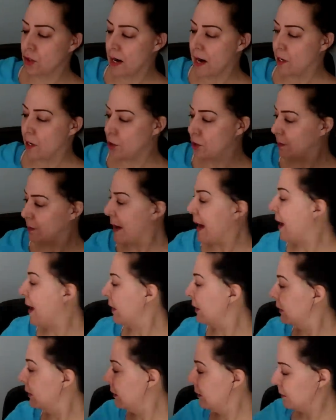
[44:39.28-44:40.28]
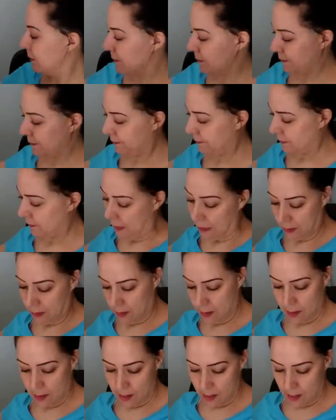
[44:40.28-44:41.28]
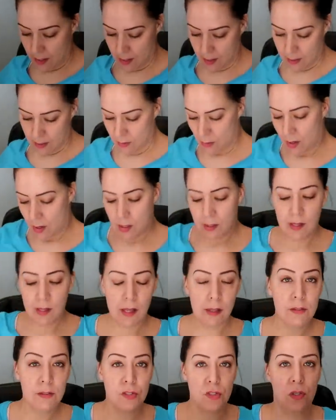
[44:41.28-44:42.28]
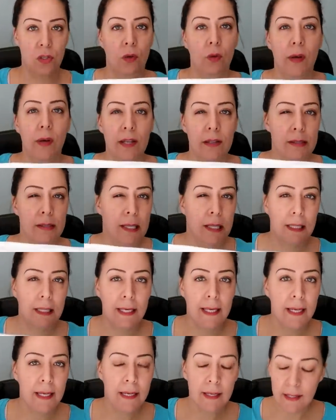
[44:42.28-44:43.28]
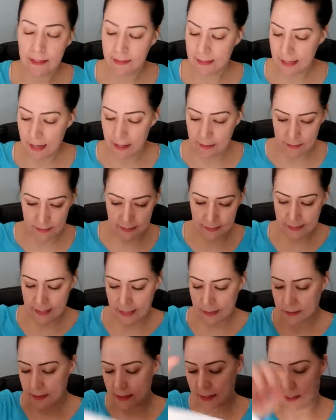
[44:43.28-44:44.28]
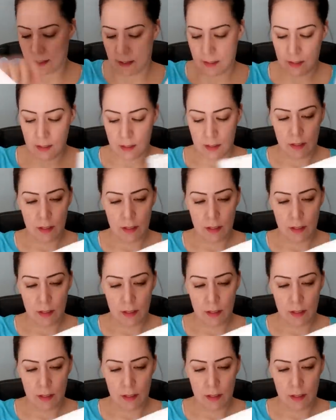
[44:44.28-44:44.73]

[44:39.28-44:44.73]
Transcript: trash bag. And all I'll do, it's clean, it's unscented,